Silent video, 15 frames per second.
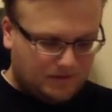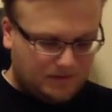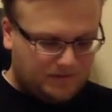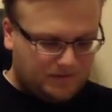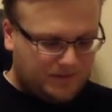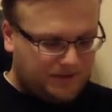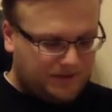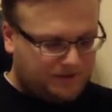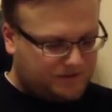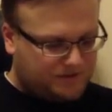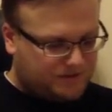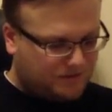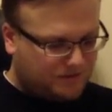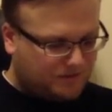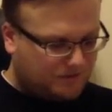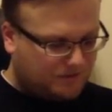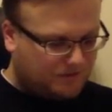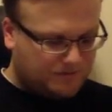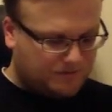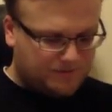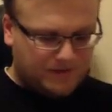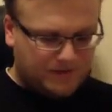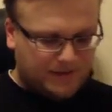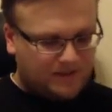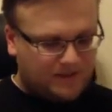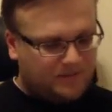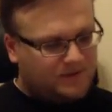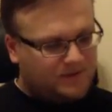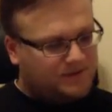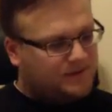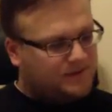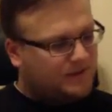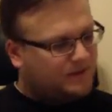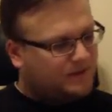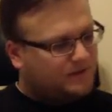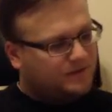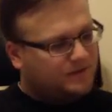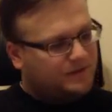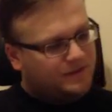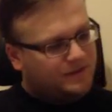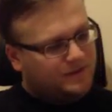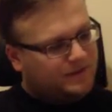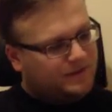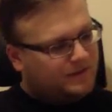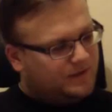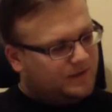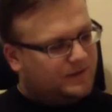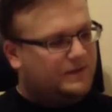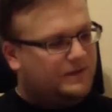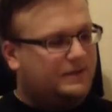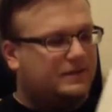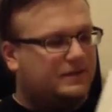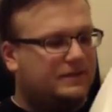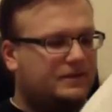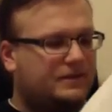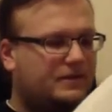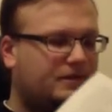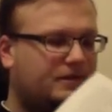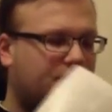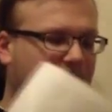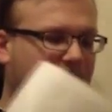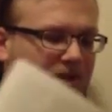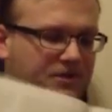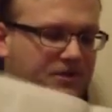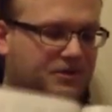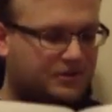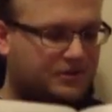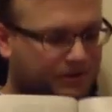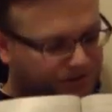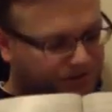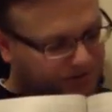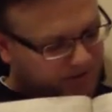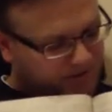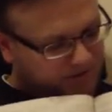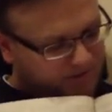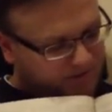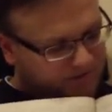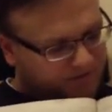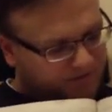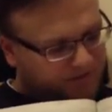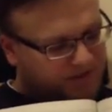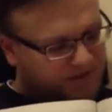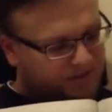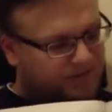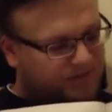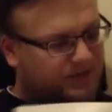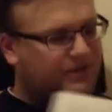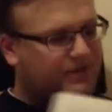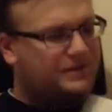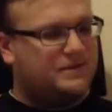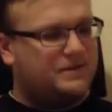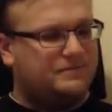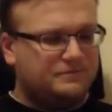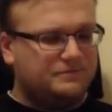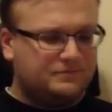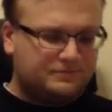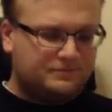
all the beers or the labels are on the pictures and all the recipes.